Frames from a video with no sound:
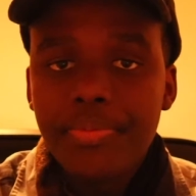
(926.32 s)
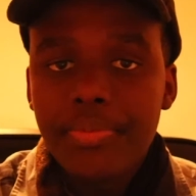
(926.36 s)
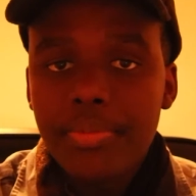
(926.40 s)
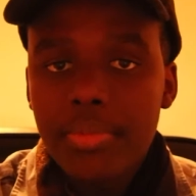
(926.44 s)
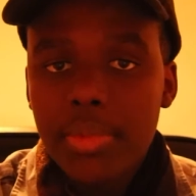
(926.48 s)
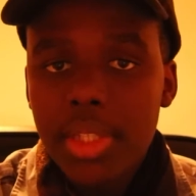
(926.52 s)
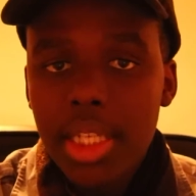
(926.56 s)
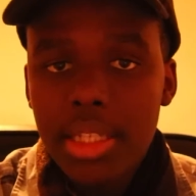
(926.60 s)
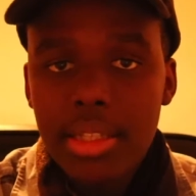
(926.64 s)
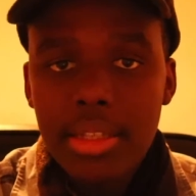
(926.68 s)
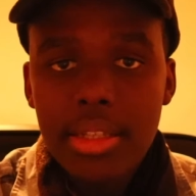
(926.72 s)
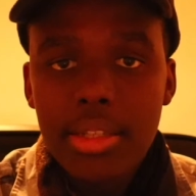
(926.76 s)

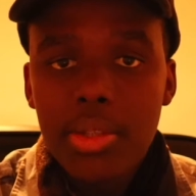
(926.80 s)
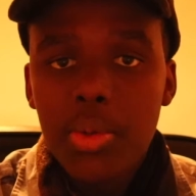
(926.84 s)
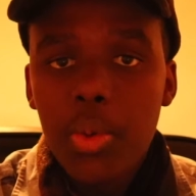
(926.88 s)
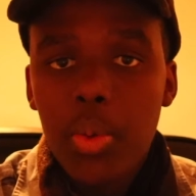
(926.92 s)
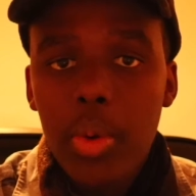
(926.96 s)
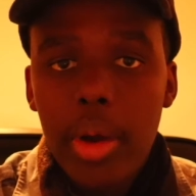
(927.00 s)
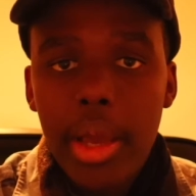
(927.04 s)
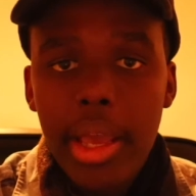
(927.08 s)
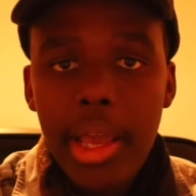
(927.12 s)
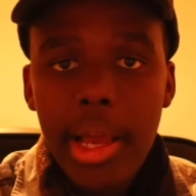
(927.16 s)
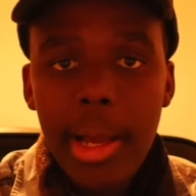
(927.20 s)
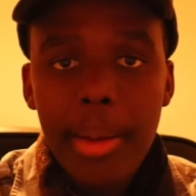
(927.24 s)
That's just who
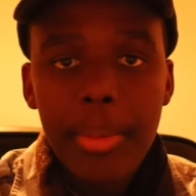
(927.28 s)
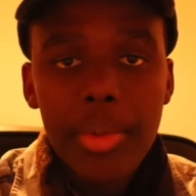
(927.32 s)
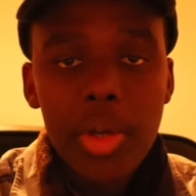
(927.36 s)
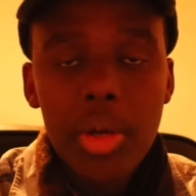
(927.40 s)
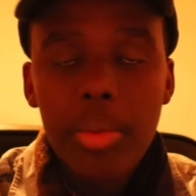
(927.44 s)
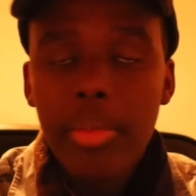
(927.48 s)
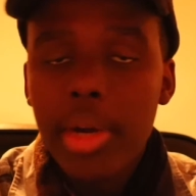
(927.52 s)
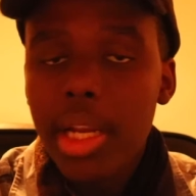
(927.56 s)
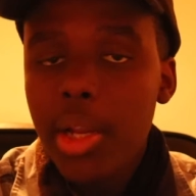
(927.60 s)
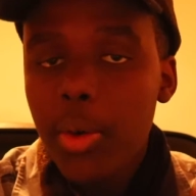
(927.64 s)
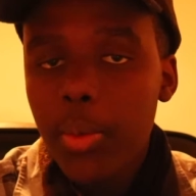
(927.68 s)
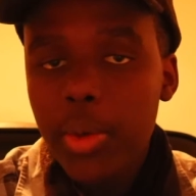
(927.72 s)
I am. No
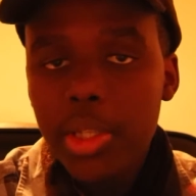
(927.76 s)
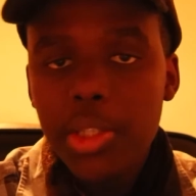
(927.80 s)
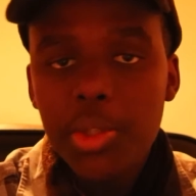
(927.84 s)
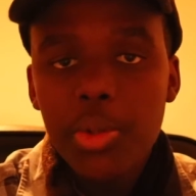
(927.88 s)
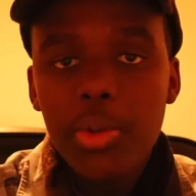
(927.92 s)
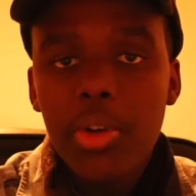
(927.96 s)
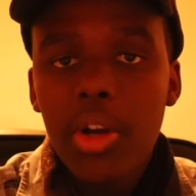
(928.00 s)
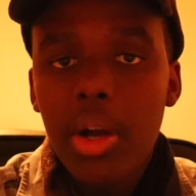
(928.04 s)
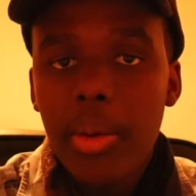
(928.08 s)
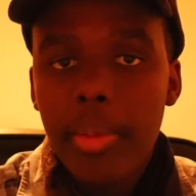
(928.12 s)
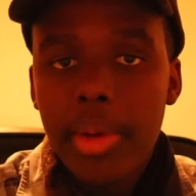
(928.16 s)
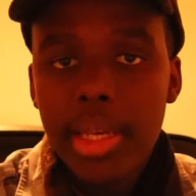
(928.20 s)
matter what you
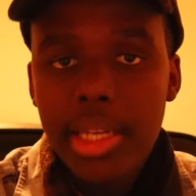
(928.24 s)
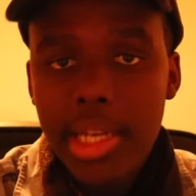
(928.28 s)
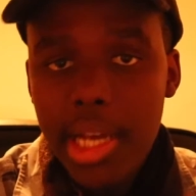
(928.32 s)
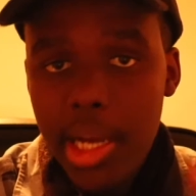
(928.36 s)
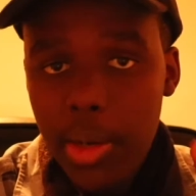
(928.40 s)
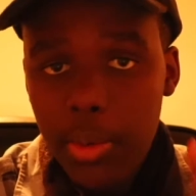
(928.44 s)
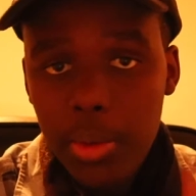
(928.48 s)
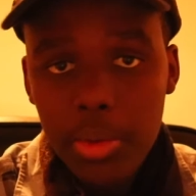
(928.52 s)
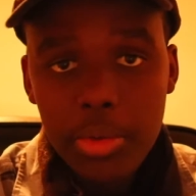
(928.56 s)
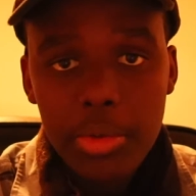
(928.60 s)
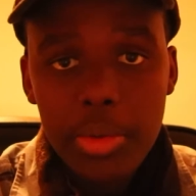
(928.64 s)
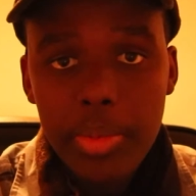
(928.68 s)
comment, I
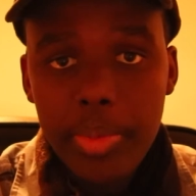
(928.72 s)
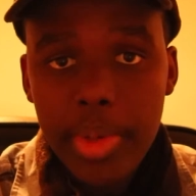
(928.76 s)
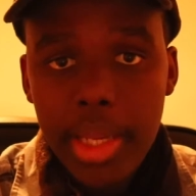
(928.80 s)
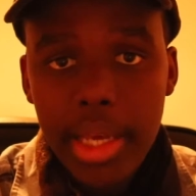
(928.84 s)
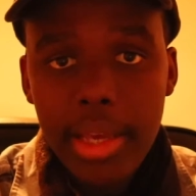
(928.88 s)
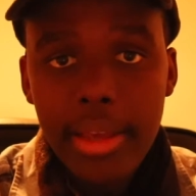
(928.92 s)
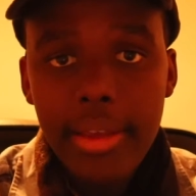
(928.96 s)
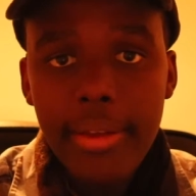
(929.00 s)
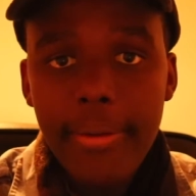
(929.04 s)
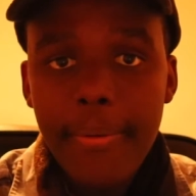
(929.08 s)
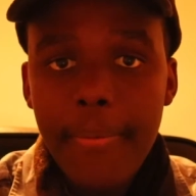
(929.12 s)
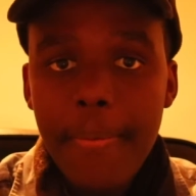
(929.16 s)
will
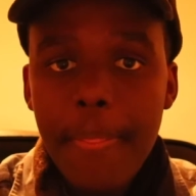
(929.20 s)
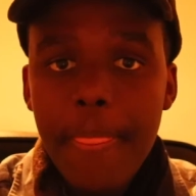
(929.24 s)
reply.